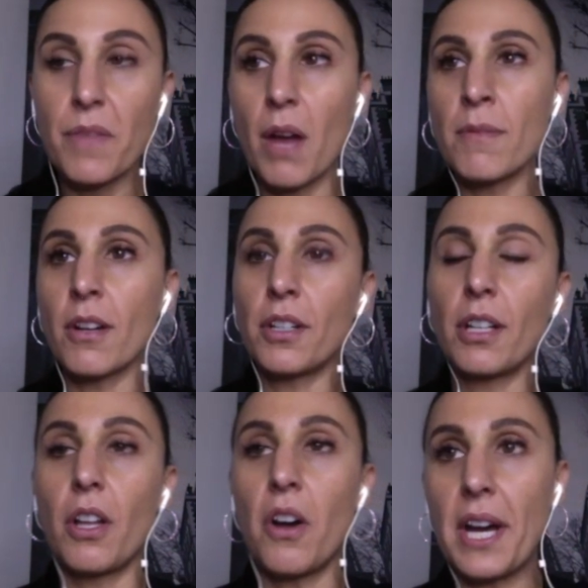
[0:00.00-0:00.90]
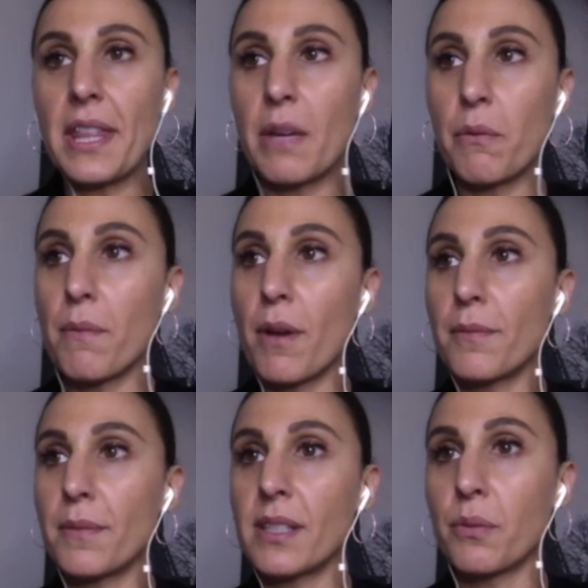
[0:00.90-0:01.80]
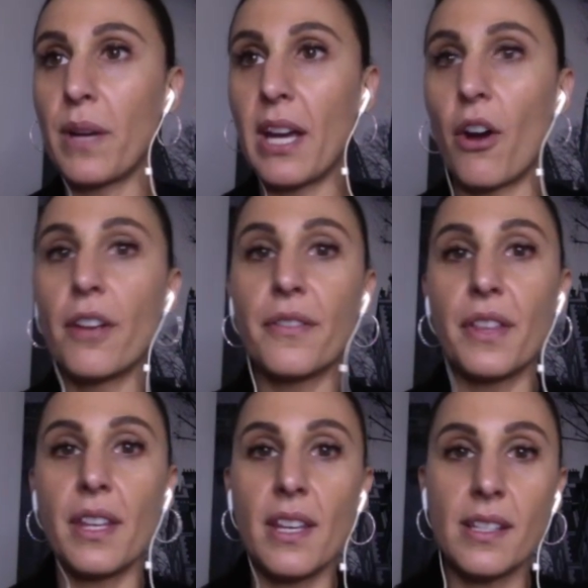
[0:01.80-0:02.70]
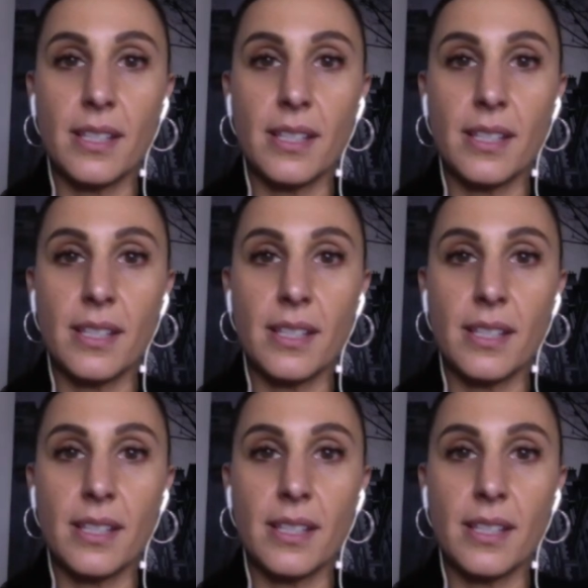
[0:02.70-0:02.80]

I'm not going to lie, there were moments where over the years,